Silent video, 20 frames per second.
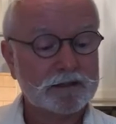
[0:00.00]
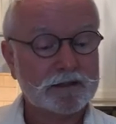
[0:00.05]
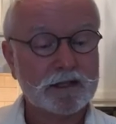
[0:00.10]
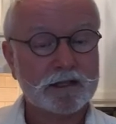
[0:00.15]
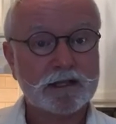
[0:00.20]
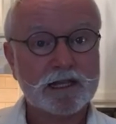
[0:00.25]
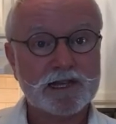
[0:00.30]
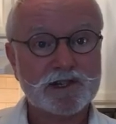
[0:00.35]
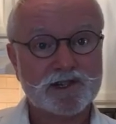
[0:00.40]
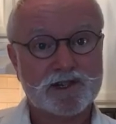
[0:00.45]

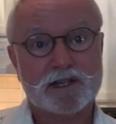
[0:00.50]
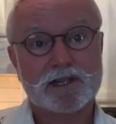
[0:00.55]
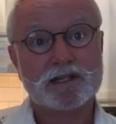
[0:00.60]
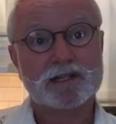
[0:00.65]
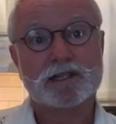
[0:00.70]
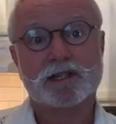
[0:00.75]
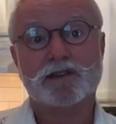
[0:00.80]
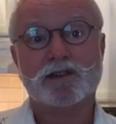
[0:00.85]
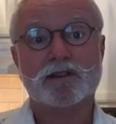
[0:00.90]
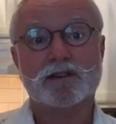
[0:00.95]

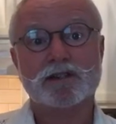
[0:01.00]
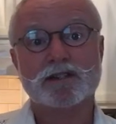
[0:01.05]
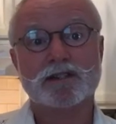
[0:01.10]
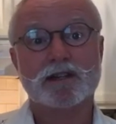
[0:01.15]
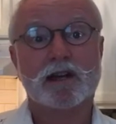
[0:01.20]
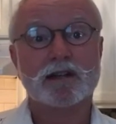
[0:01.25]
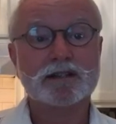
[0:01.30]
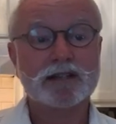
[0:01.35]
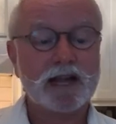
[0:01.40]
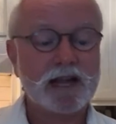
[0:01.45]
delicious, and you can
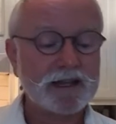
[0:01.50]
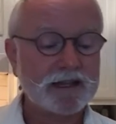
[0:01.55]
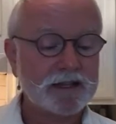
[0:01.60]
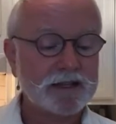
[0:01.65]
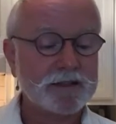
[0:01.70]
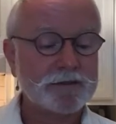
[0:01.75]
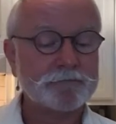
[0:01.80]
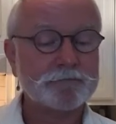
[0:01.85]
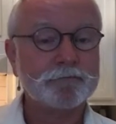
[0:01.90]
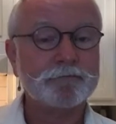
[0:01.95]
saute
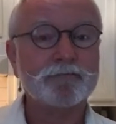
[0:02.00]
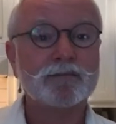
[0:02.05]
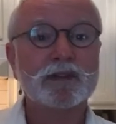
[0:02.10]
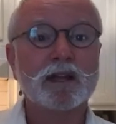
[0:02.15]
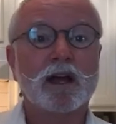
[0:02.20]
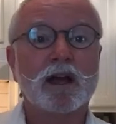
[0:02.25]
them.